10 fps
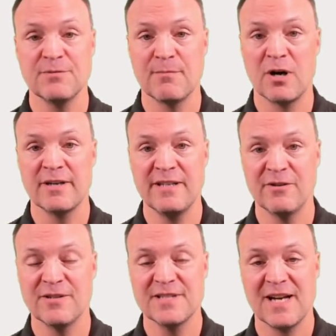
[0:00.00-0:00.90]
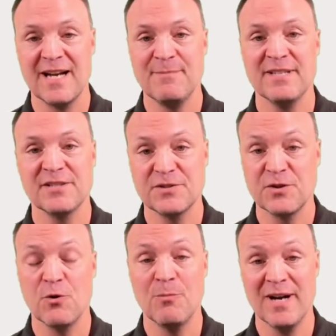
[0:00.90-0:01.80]
to marking your assignments
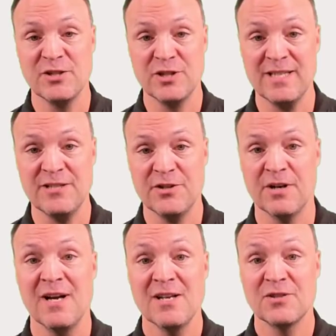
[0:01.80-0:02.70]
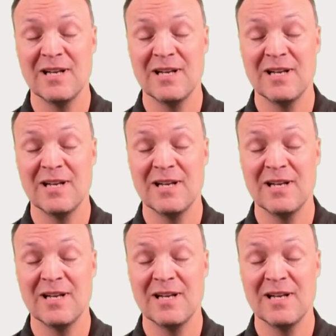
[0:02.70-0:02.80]
so much easier.